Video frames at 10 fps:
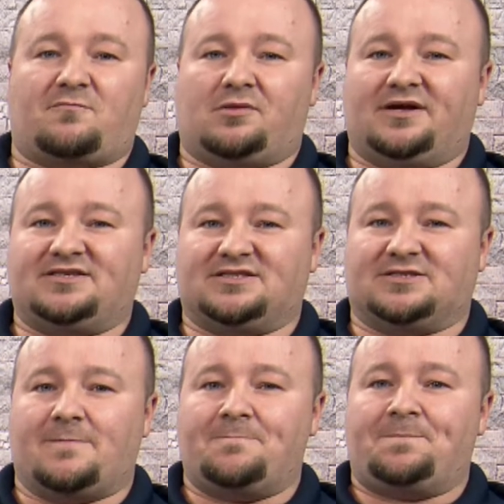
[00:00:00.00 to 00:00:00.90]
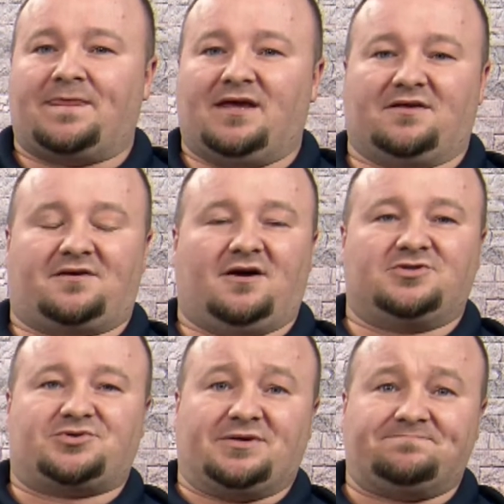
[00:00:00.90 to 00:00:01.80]
places in the
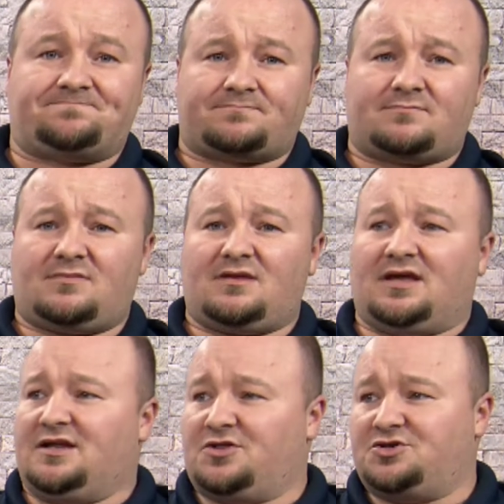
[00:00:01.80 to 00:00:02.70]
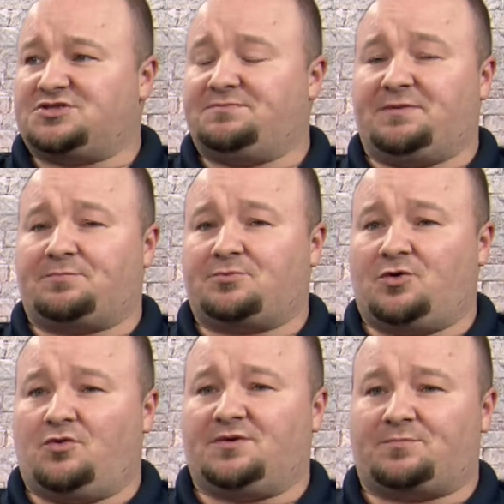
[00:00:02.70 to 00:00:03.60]
country, and it looked to be
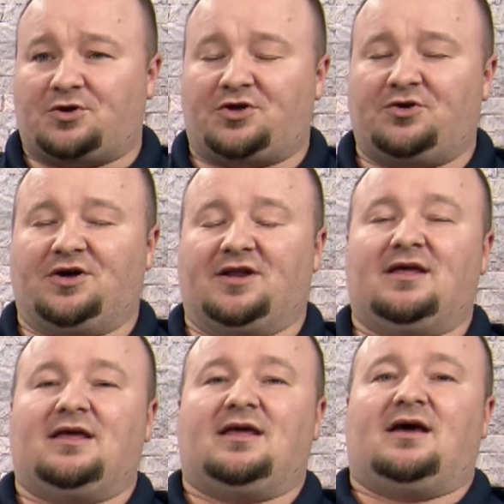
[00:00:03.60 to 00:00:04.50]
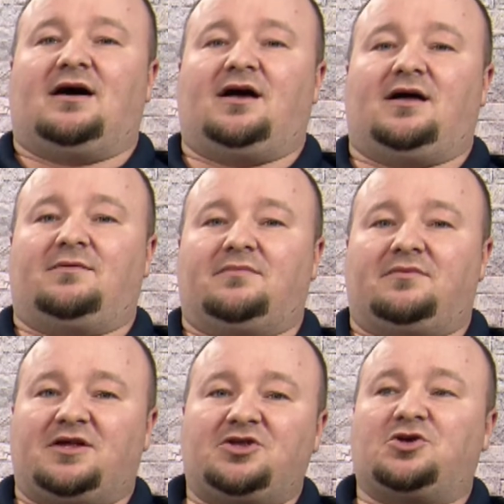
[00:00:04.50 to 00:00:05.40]
going pretty good.
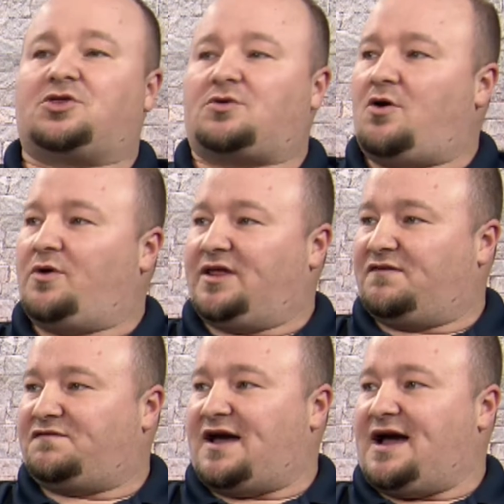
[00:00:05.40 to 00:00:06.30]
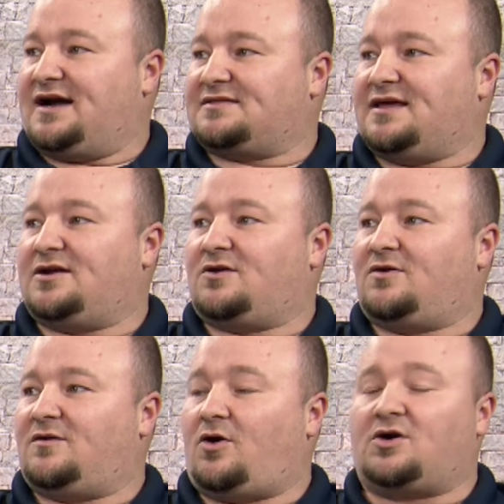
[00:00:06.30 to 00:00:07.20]
Then you throw in the fact that
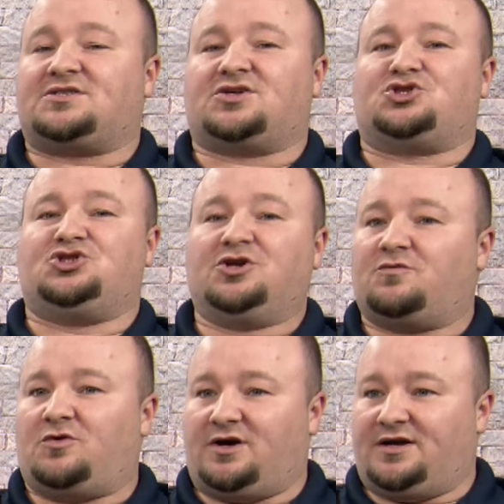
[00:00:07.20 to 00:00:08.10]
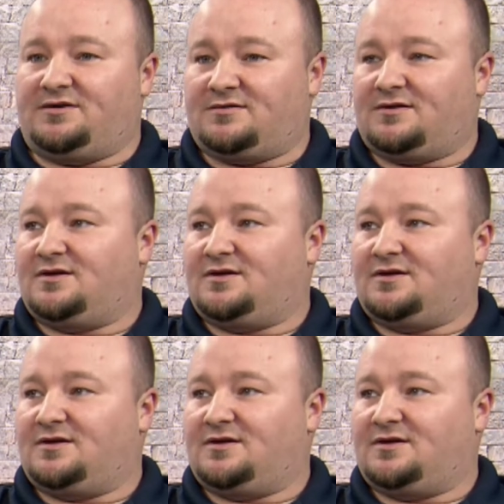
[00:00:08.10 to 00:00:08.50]
Arkansas should have won